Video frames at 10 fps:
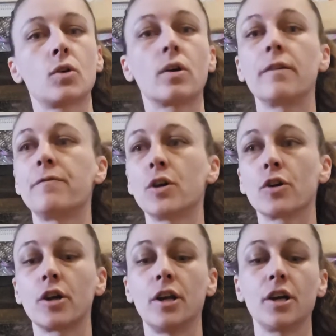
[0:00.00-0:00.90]
or if
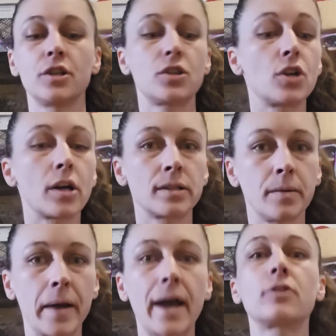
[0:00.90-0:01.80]
you're going to start
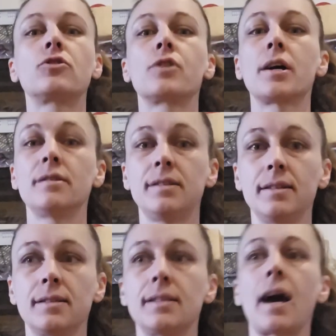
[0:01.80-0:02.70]
some extras
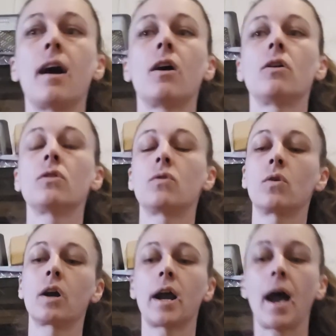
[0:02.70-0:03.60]
to sell,
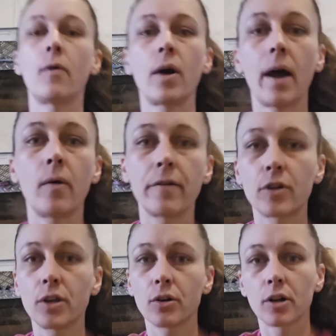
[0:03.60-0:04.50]
or
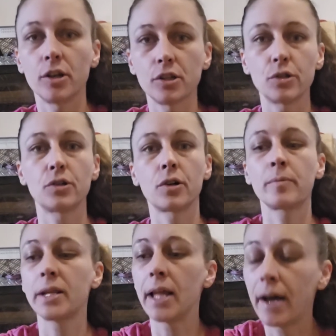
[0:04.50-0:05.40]
however you're going to
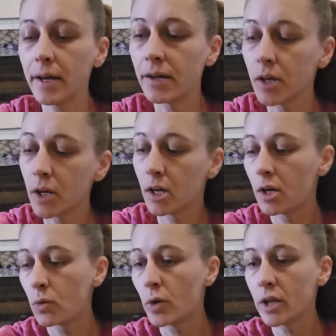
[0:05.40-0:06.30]
determine that.
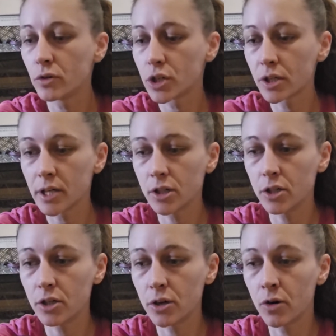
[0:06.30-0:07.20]
We usually
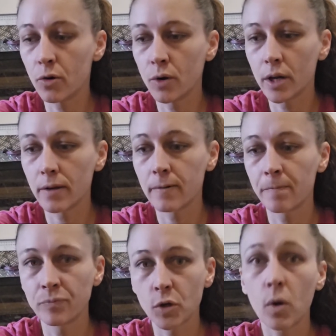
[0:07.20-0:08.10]
do
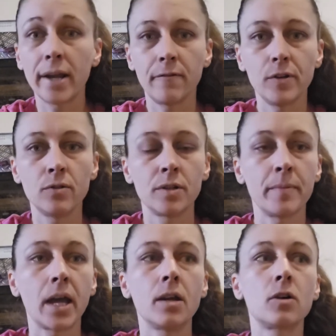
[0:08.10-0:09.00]
quite a few
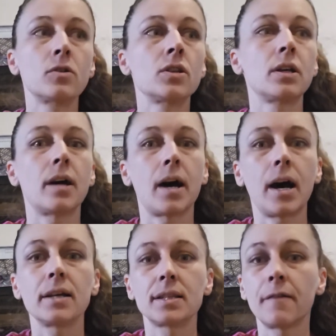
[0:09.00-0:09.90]
tomatoes,
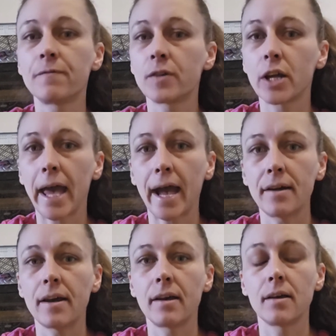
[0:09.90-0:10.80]
some for
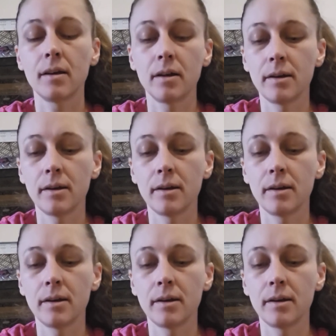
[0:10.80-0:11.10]
canning,